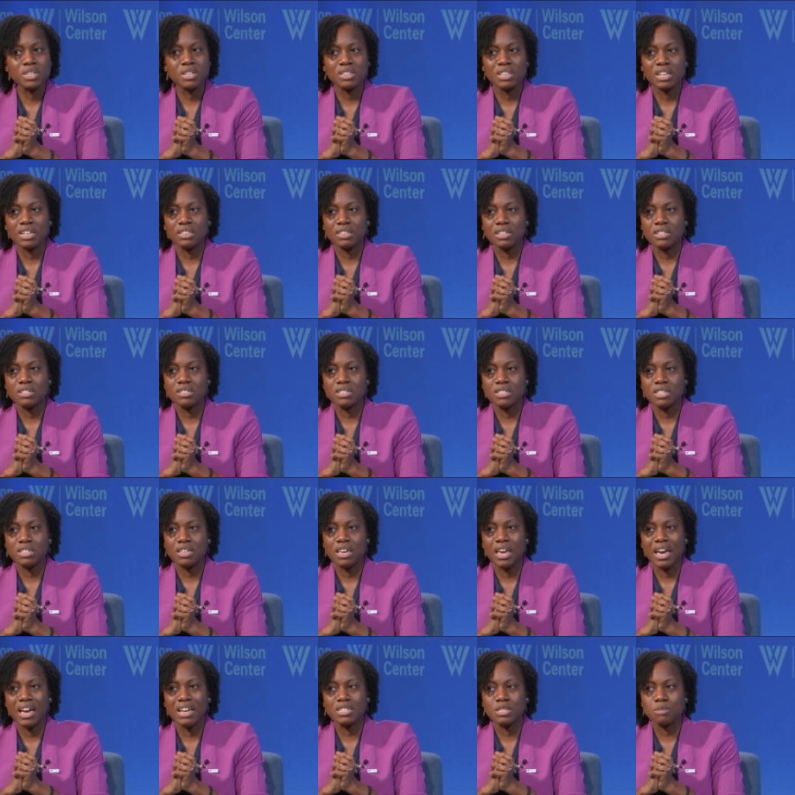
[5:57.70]
that they
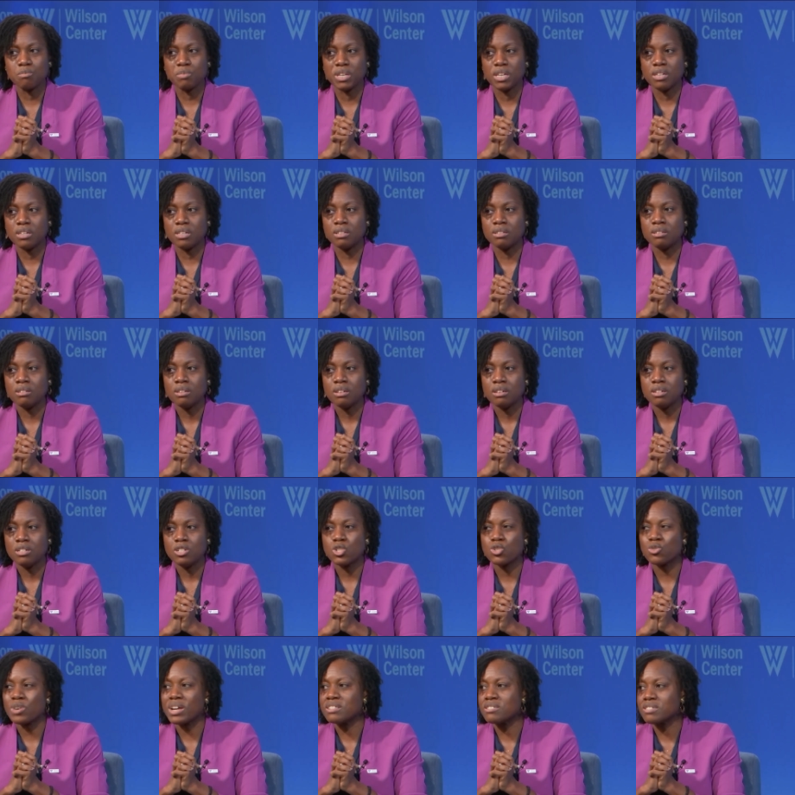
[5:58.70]
see as being
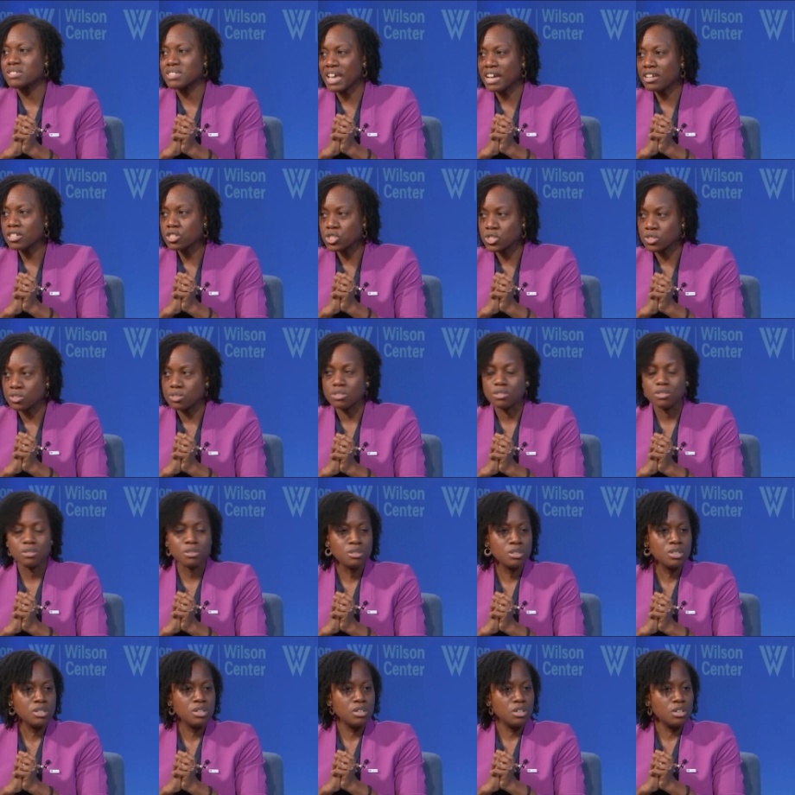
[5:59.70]
transactional
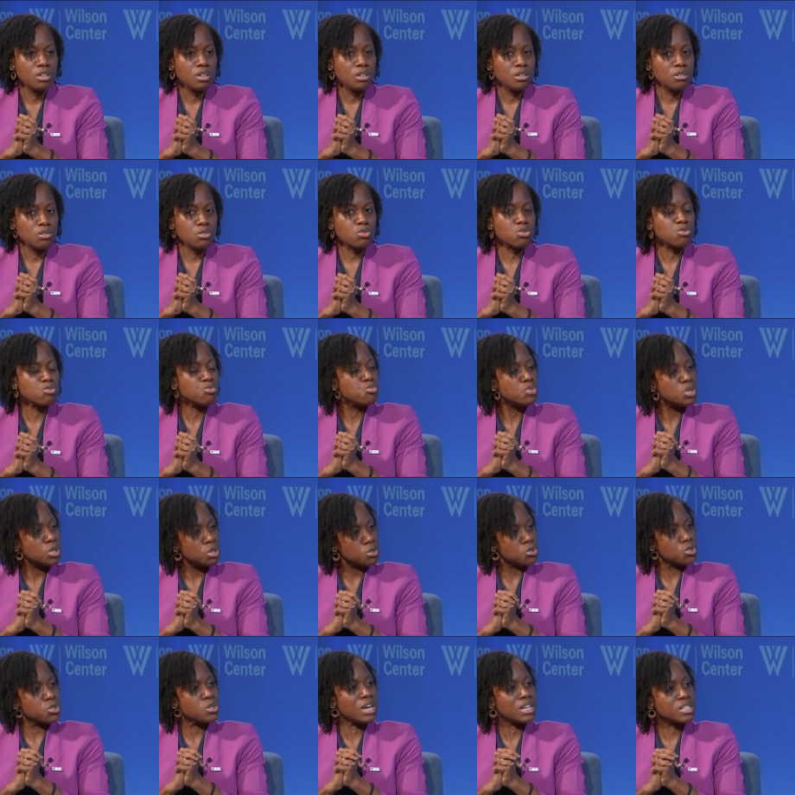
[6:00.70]
to
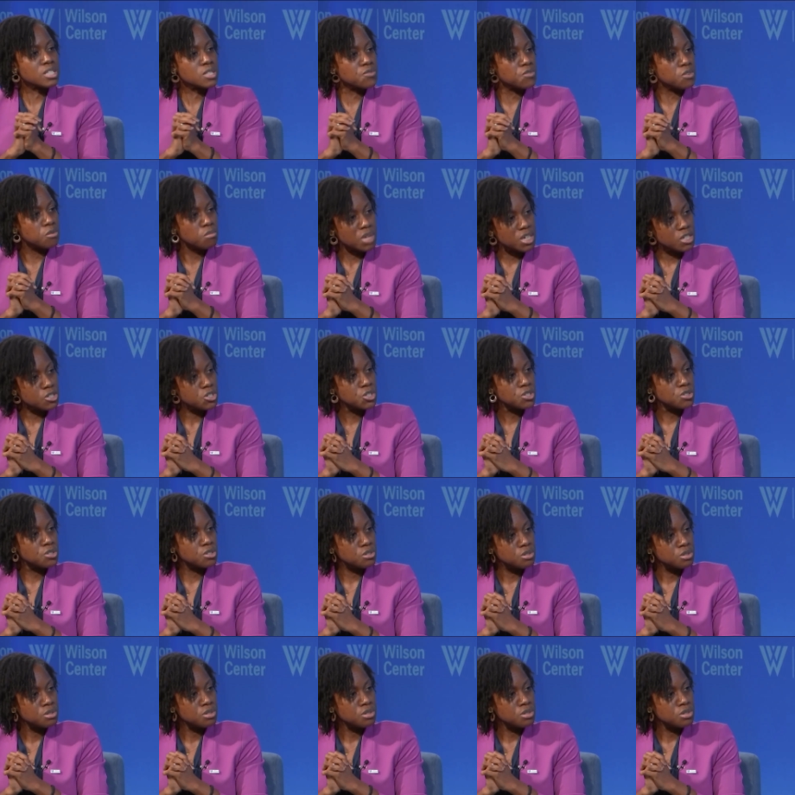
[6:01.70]
real transformational